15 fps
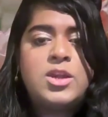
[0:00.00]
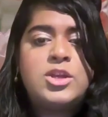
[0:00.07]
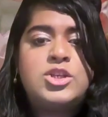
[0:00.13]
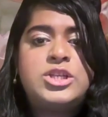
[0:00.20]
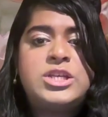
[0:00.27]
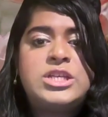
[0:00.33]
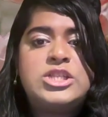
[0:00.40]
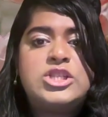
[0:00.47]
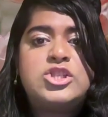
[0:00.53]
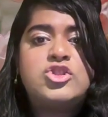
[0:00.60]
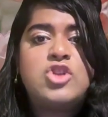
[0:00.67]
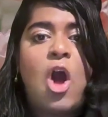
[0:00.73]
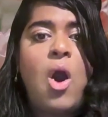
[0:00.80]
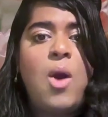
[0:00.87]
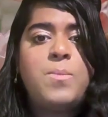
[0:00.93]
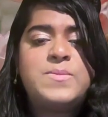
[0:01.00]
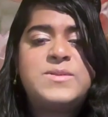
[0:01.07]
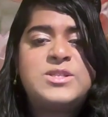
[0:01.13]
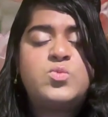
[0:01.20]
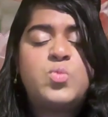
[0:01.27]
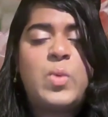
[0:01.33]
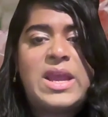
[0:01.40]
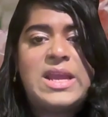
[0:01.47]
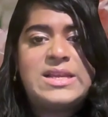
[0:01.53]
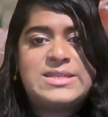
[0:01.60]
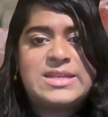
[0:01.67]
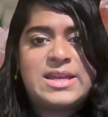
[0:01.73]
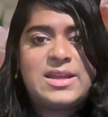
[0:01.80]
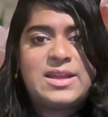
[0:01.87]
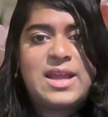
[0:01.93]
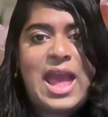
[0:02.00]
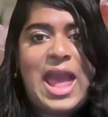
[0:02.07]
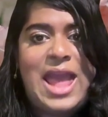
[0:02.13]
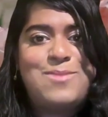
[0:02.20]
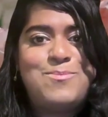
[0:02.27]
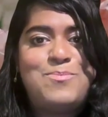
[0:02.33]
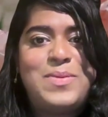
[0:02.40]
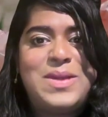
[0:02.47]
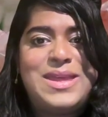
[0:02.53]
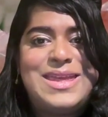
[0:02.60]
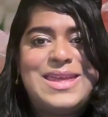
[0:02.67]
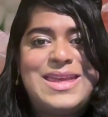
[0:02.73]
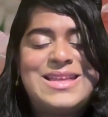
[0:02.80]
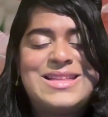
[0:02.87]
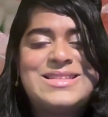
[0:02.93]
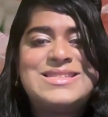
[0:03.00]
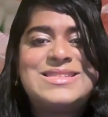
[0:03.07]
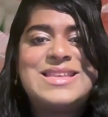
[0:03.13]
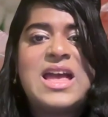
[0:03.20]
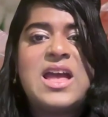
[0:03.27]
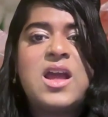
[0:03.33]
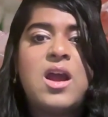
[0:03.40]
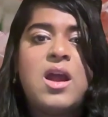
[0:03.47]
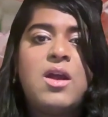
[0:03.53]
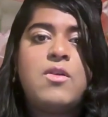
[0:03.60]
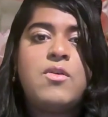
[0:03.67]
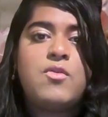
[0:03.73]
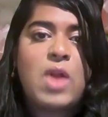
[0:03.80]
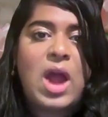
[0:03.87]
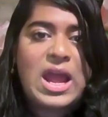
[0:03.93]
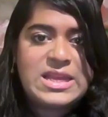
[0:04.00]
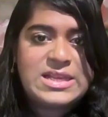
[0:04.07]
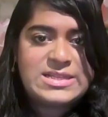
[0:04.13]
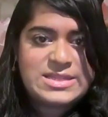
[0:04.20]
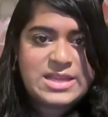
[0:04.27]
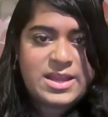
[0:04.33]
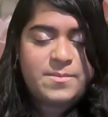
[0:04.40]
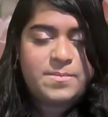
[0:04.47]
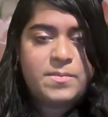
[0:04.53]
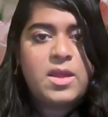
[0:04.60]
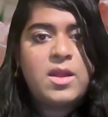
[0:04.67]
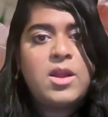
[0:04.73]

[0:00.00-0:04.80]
she stops waiting and begins rising.